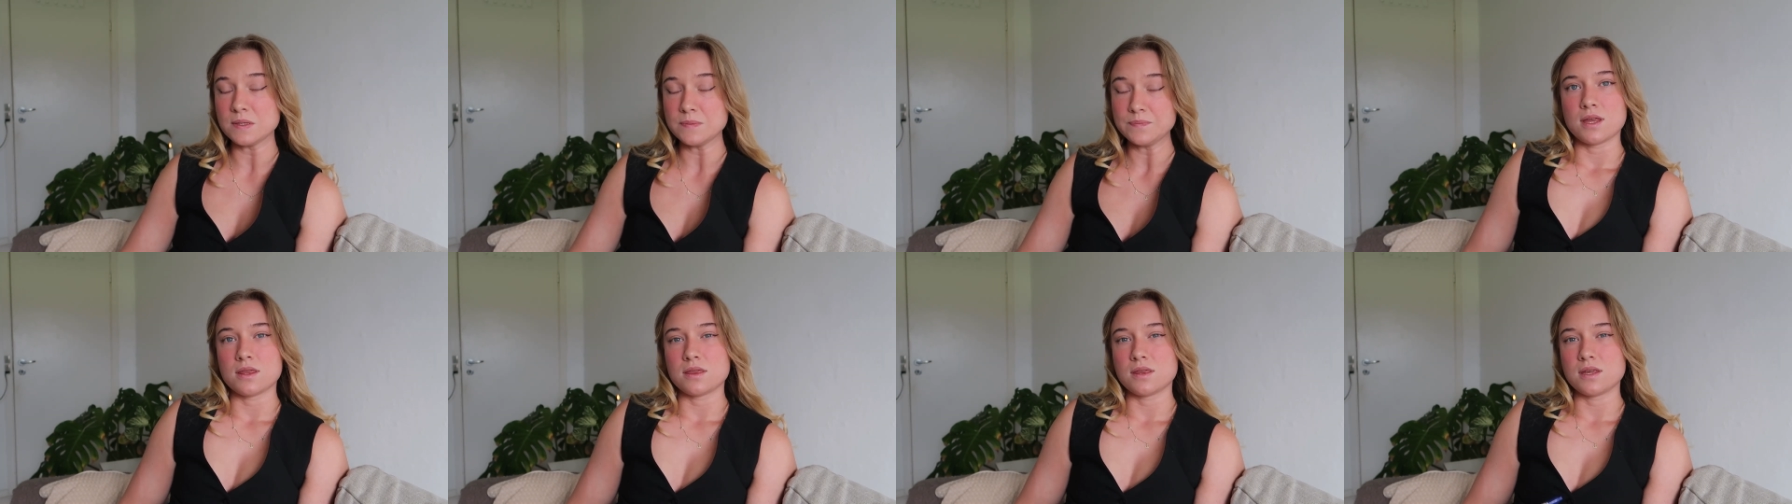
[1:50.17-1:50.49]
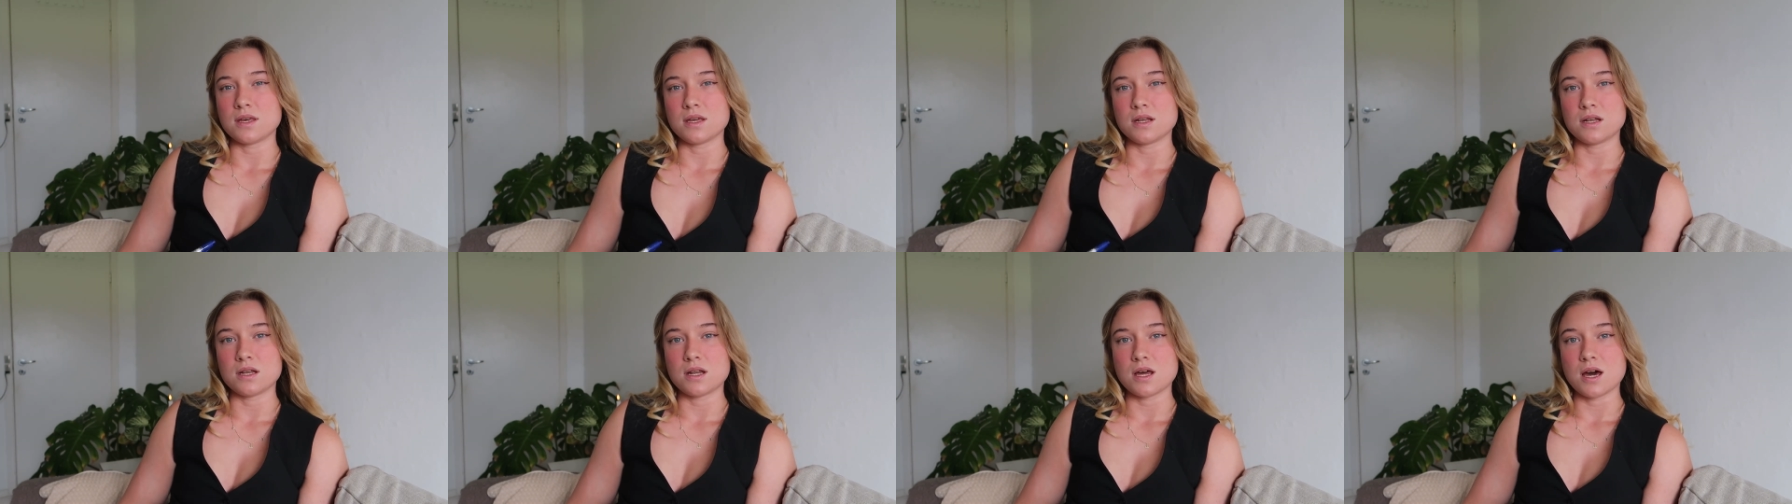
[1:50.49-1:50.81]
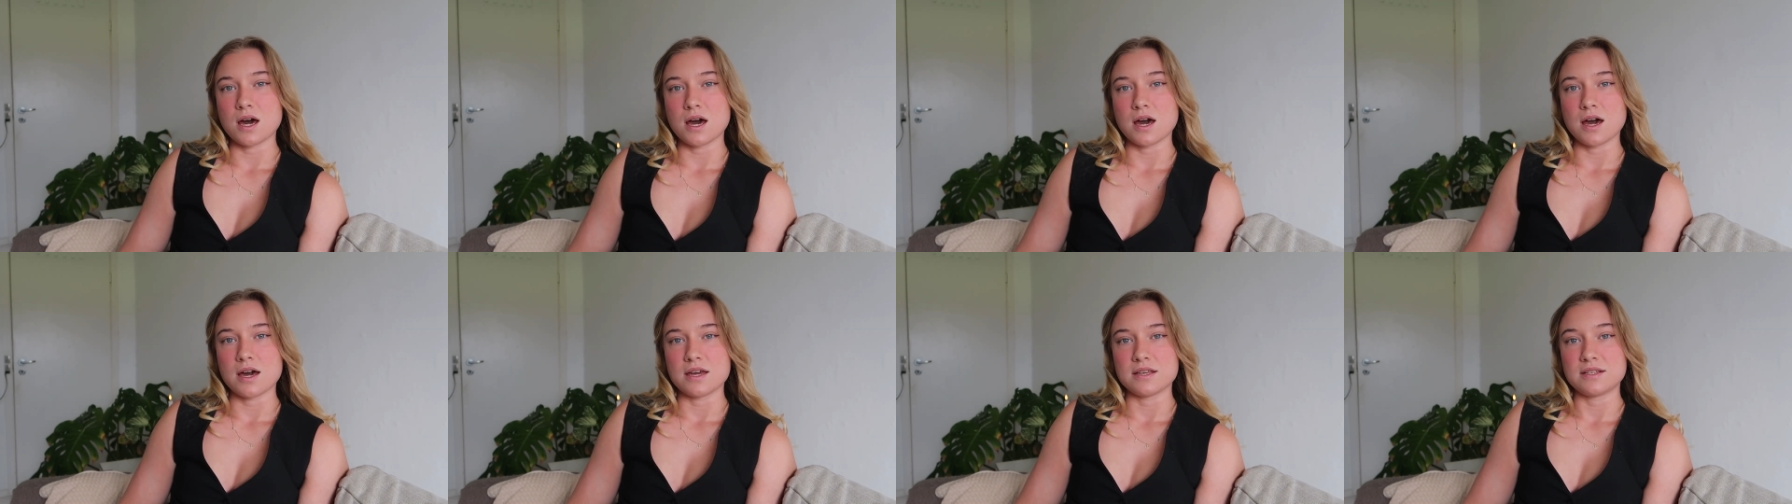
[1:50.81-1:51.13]
and then
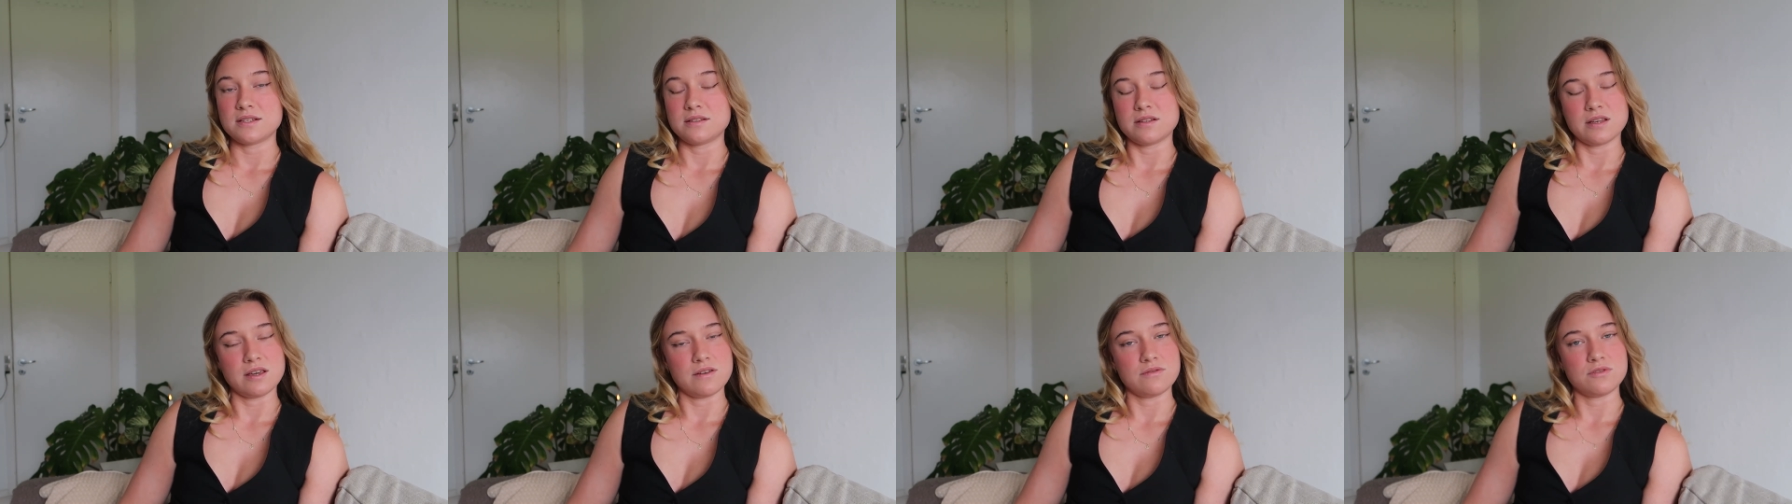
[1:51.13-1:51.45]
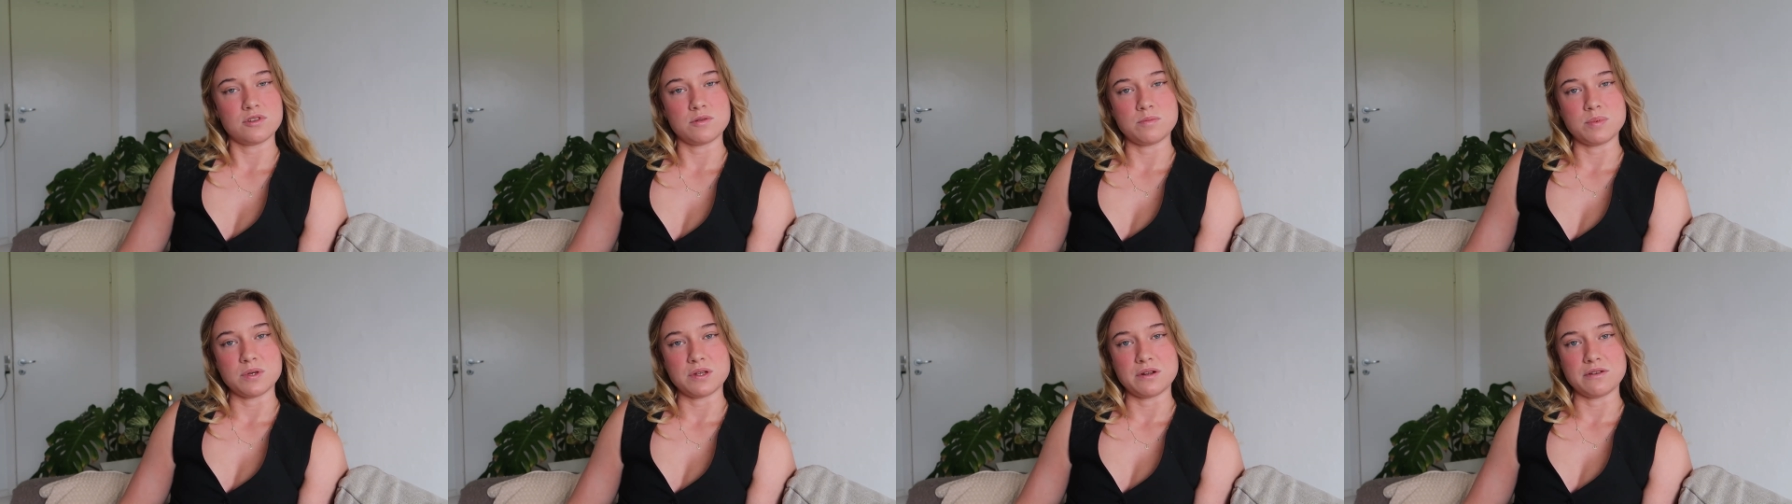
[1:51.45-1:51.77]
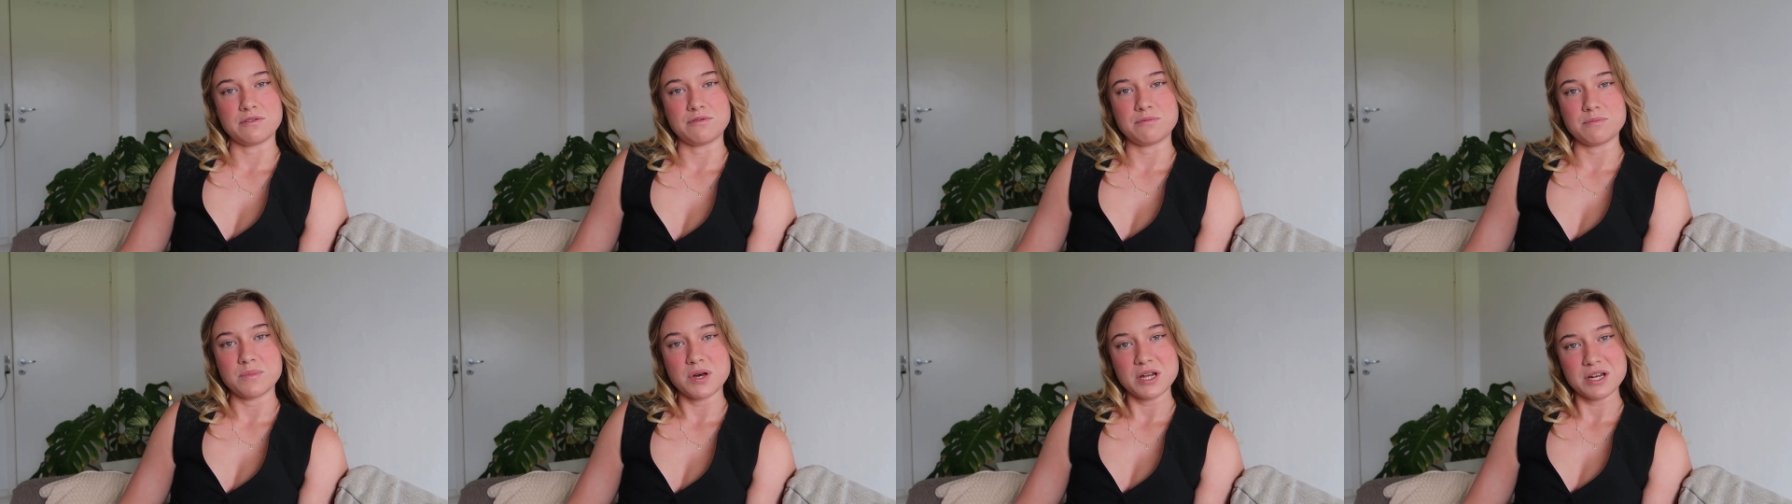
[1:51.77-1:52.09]
I saved a bit
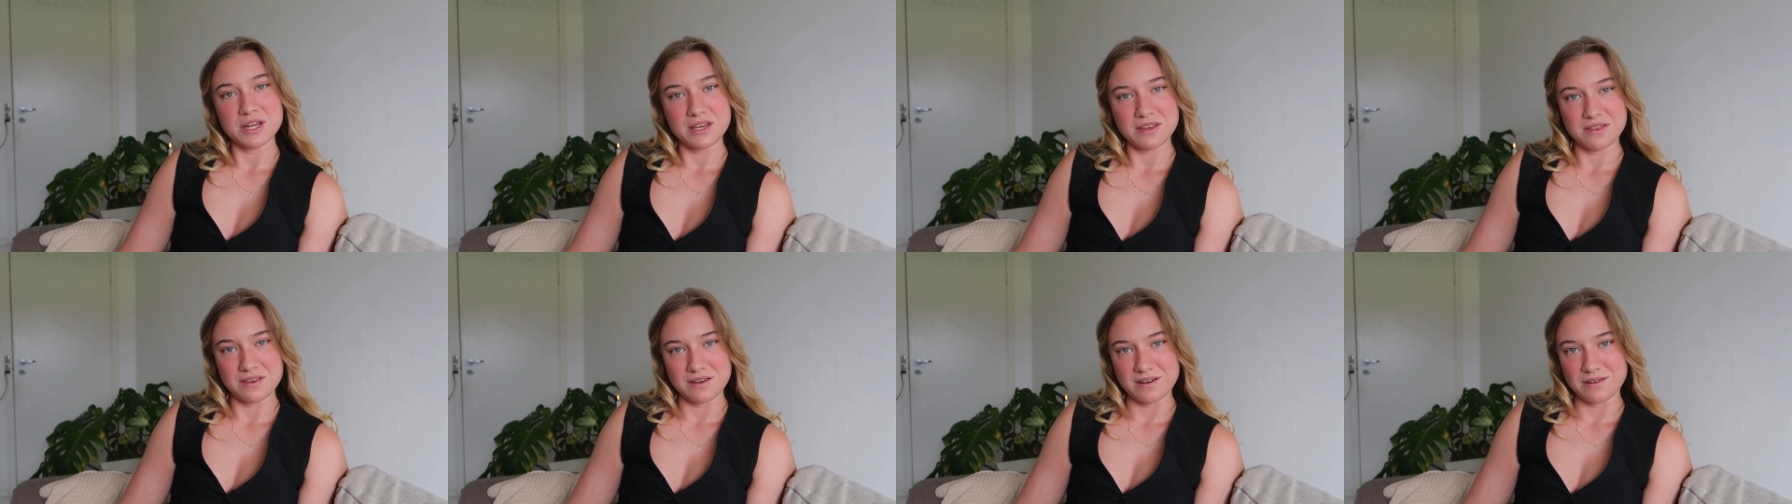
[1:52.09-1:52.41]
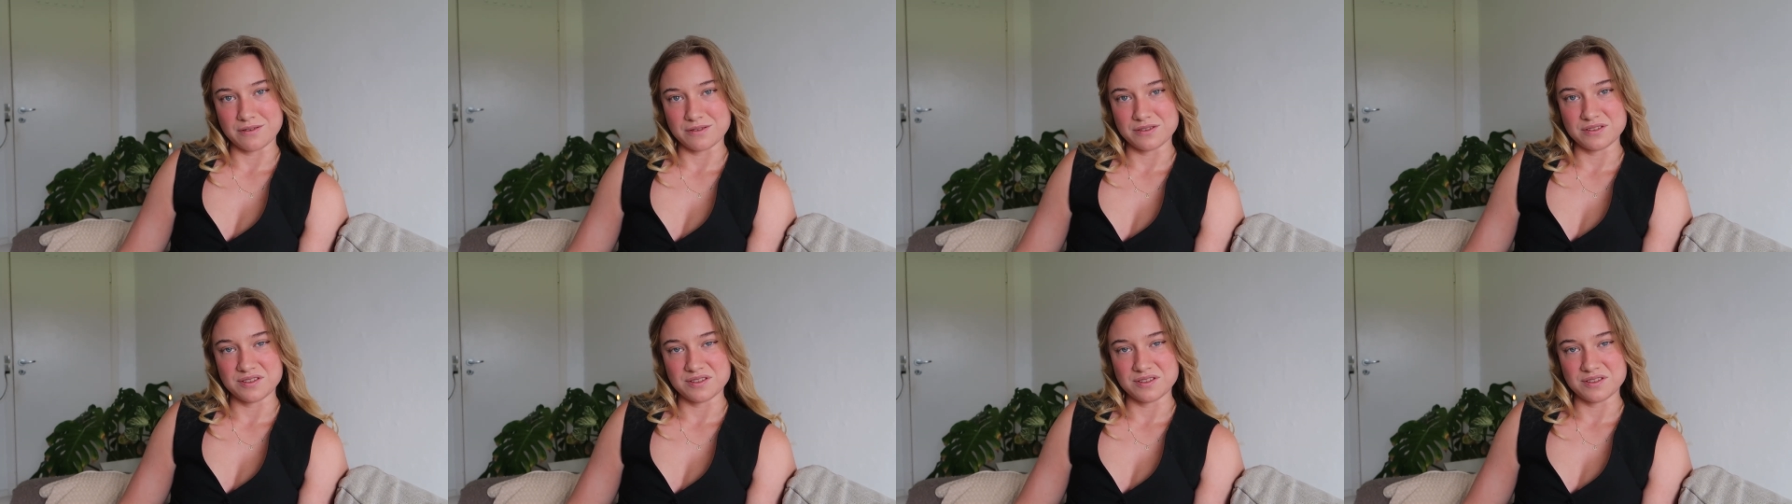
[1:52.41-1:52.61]
of money there,